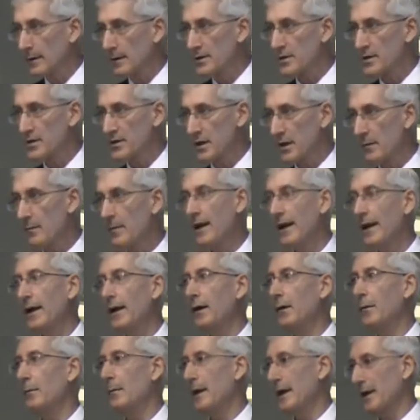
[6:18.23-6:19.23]

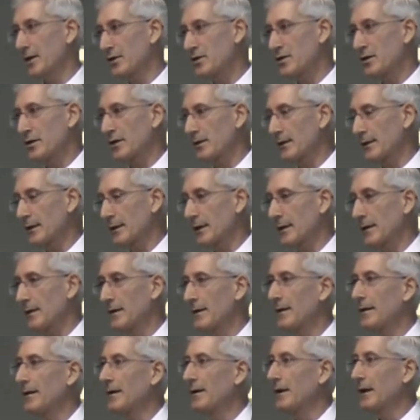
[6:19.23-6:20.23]
Somehow, magically,
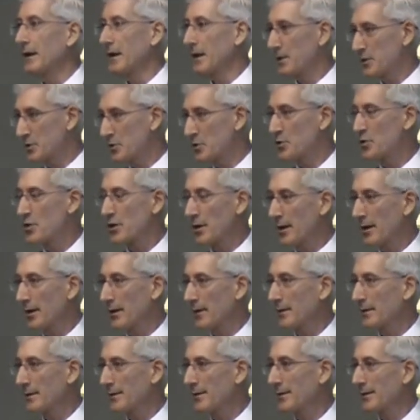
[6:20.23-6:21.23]
his chart